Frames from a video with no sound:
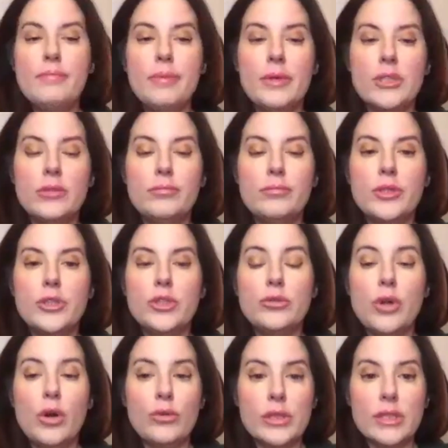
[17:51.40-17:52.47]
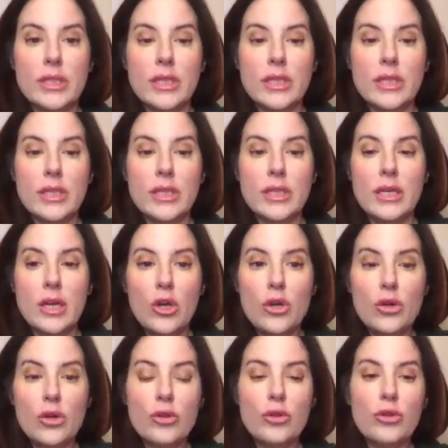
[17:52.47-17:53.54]
and but you don't
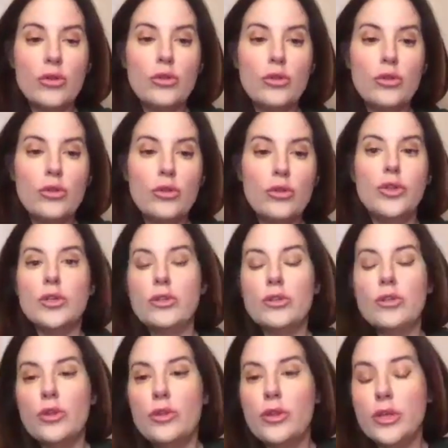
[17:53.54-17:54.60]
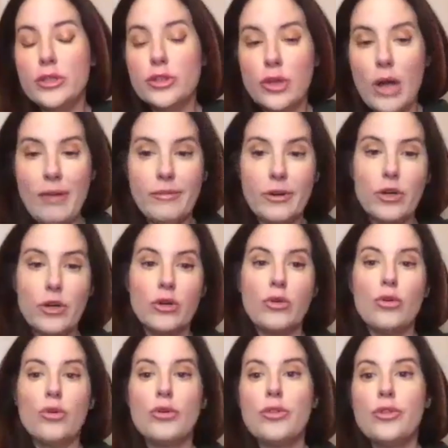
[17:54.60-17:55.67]
see the
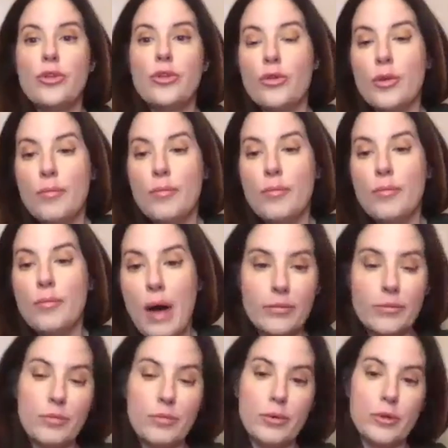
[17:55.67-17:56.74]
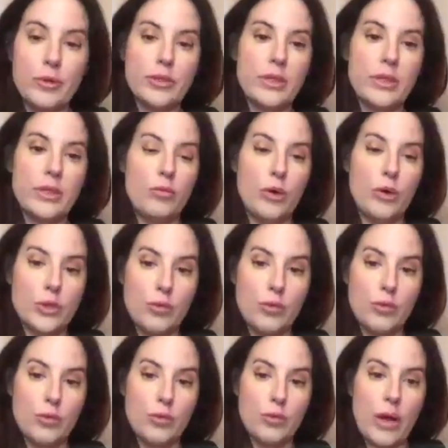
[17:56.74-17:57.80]
trafficker or the bottom, the person that
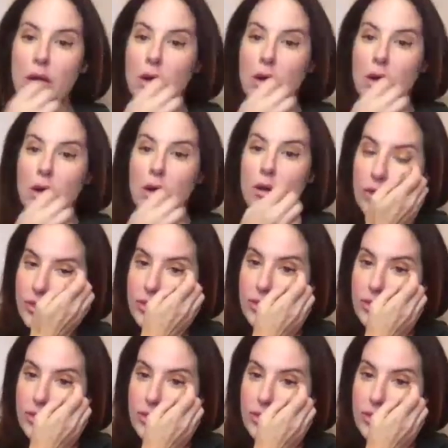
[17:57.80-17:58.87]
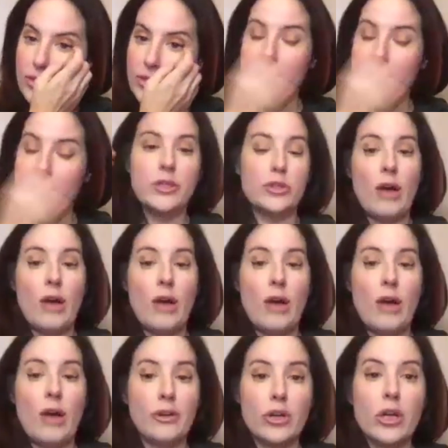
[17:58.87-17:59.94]
works right with the
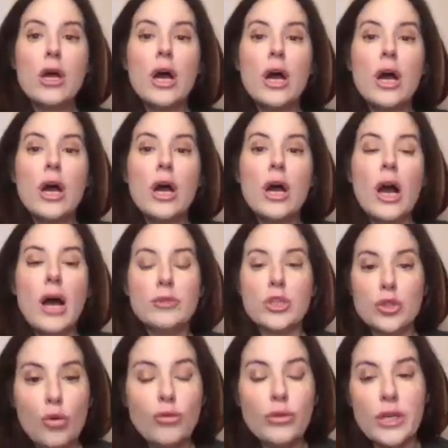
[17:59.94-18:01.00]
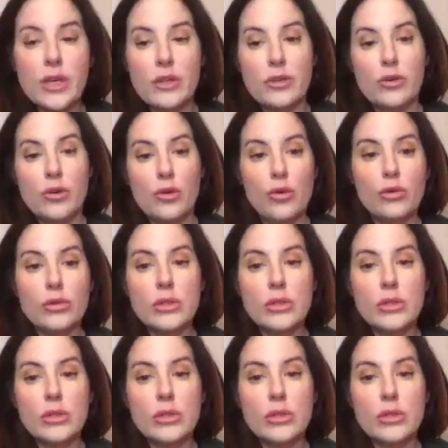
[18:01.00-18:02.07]
trafficker, to control the other
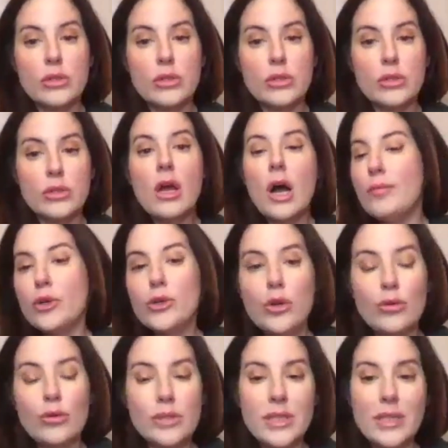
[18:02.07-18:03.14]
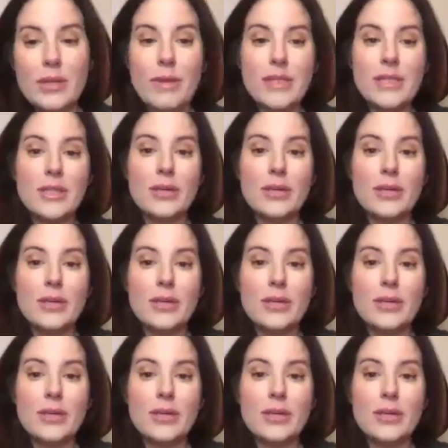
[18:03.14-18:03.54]
girls, or you don't see the